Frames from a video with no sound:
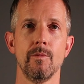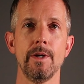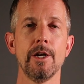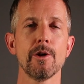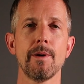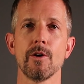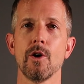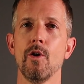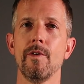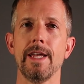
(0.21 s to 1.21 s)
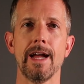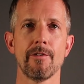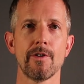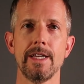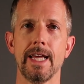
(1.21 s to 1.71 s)
We hear about COVID
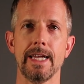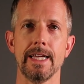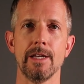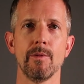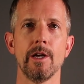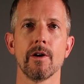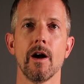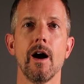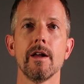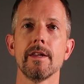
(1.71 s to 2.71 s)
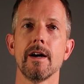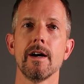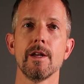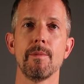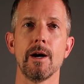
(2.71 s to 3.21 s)
every day, and we hear on and
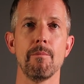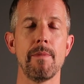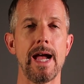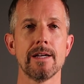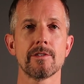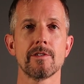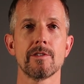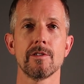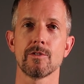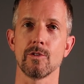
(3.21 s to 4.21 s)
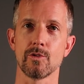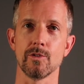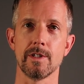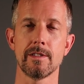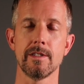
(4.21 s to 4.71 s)
on about masks, social
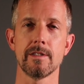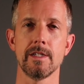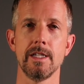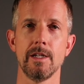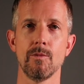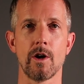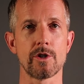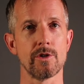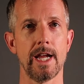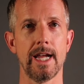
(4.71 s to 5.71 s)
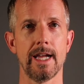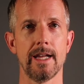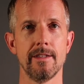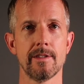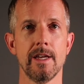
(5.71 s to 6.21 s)
distancing, wash your
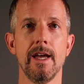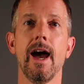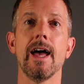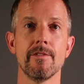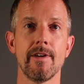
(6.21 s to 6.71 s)
hands, and the